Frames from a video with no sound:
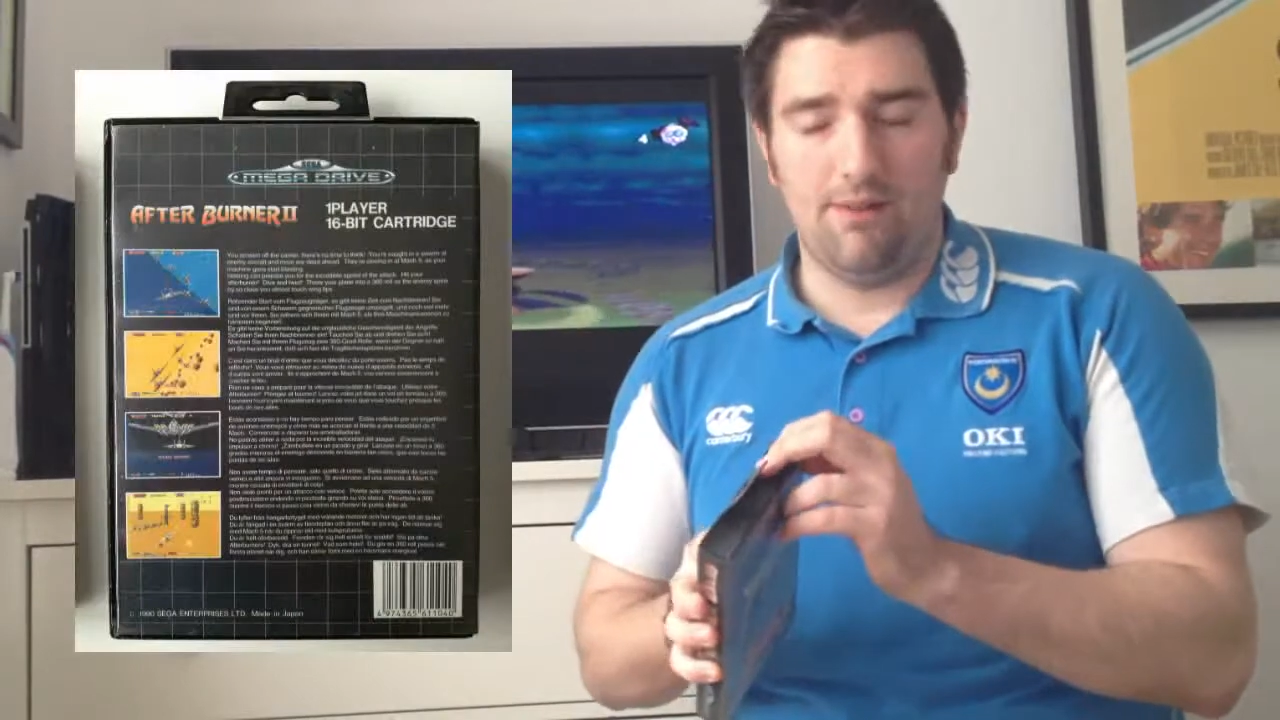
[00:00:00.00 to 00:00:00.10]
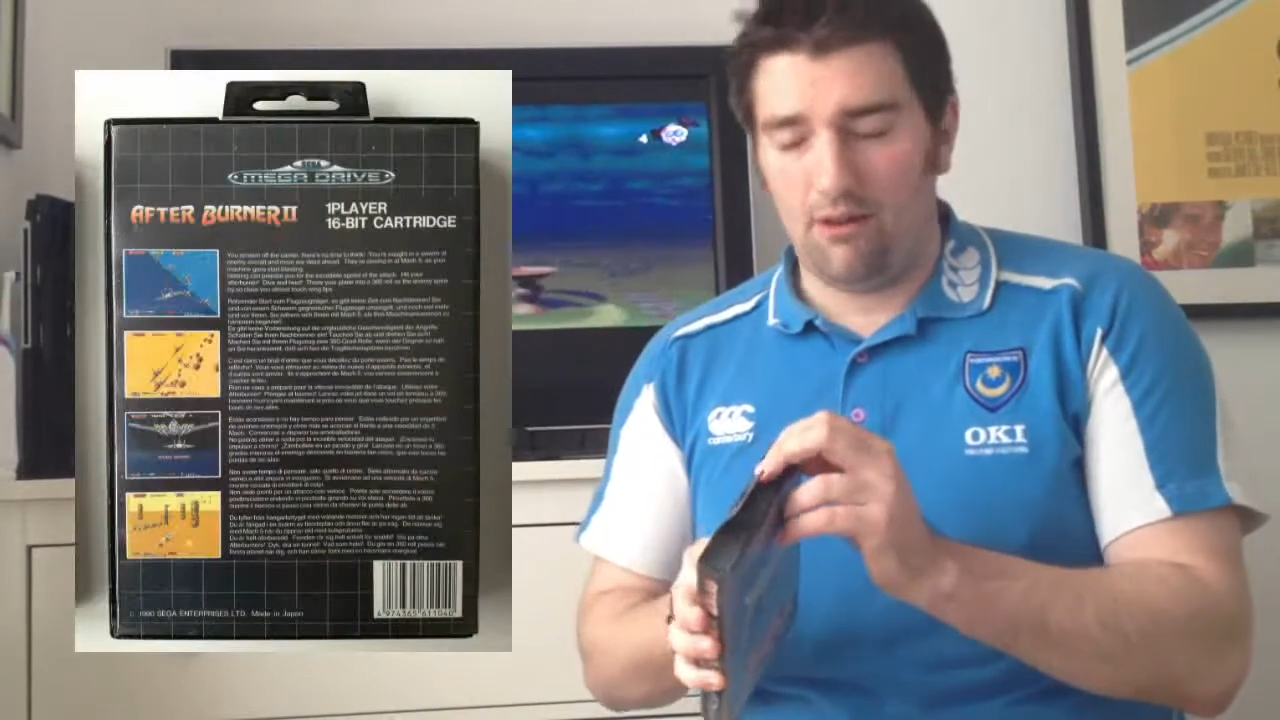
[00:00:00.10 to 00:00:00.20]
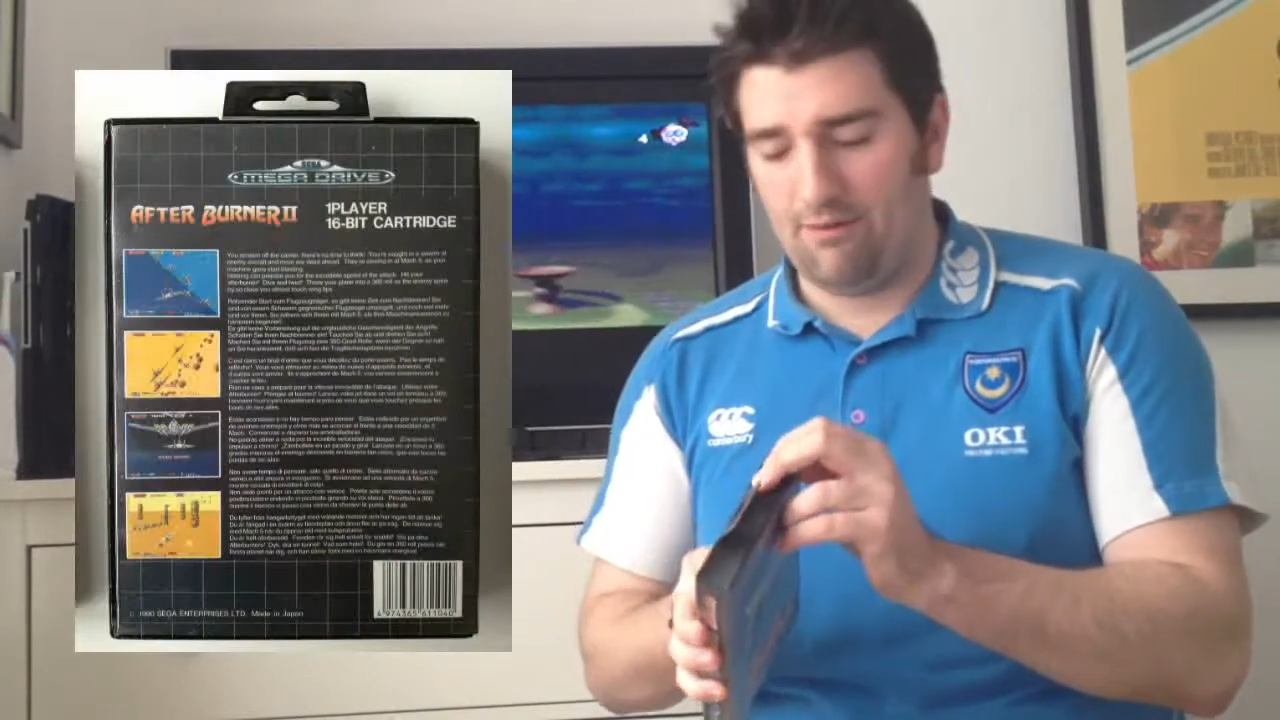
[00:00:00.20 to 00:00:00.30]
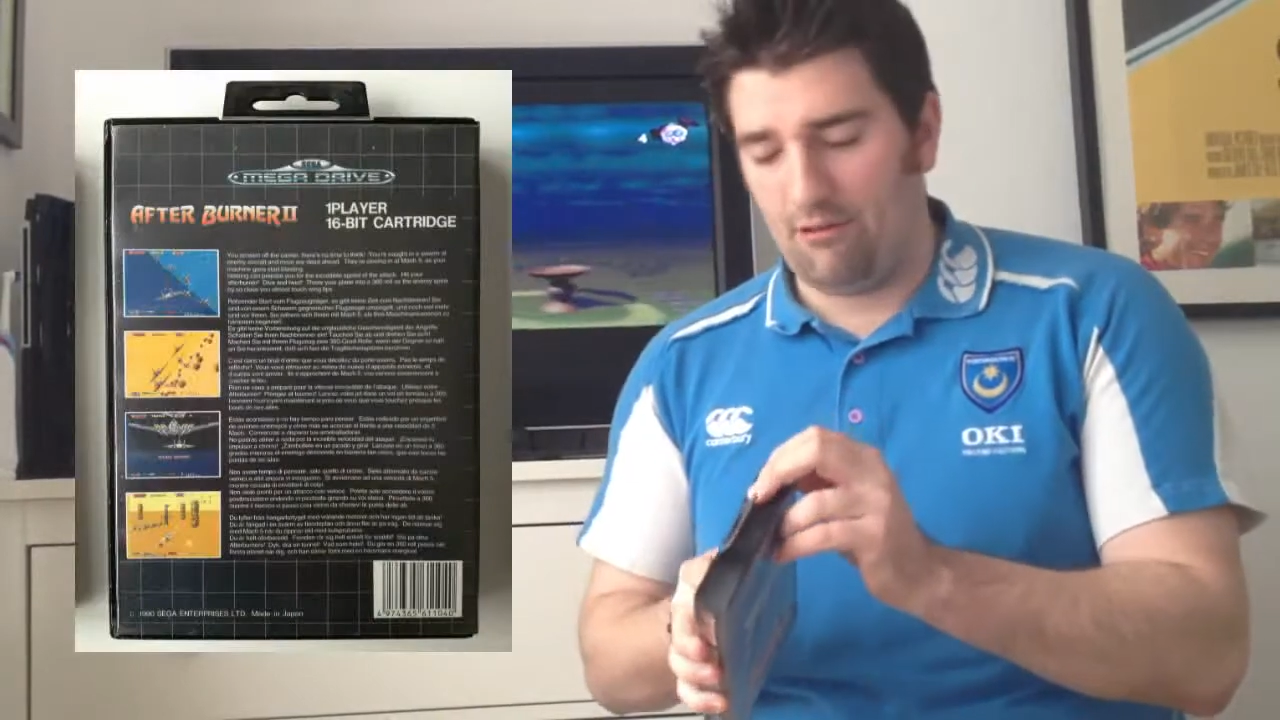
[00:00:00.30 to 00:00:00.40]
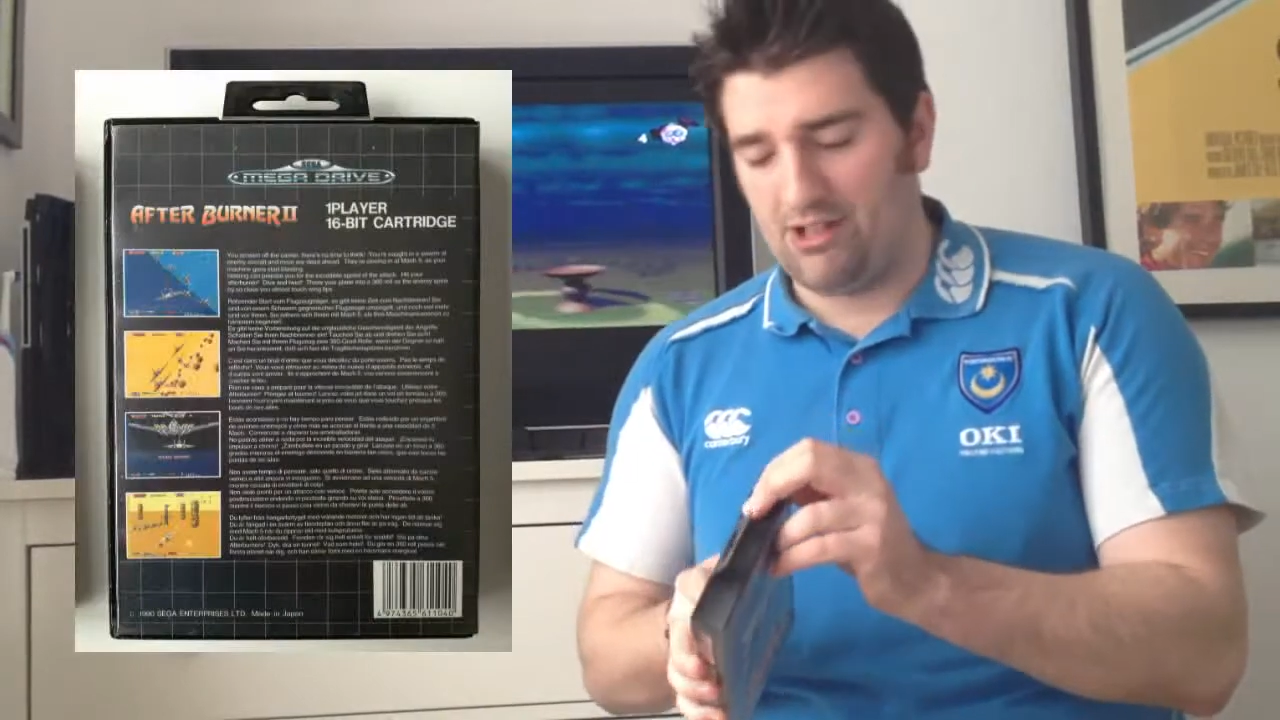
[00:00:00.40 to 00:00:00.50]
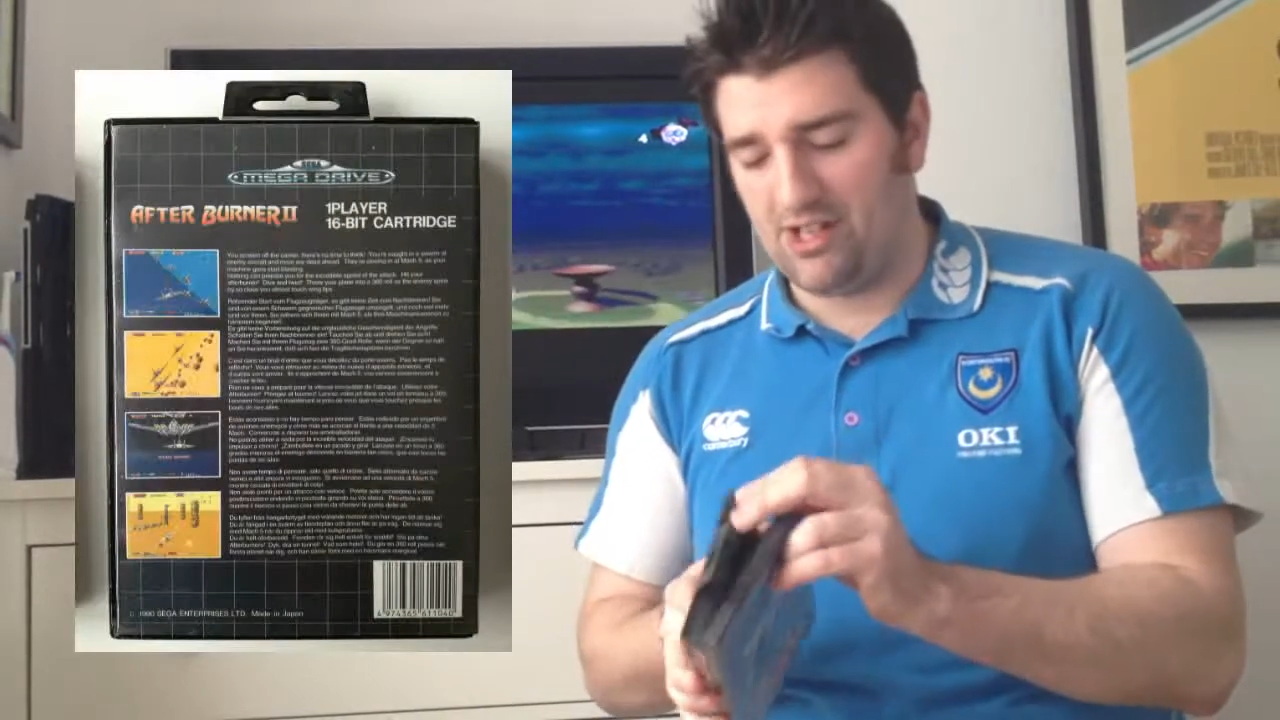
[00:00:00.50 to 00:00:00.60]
very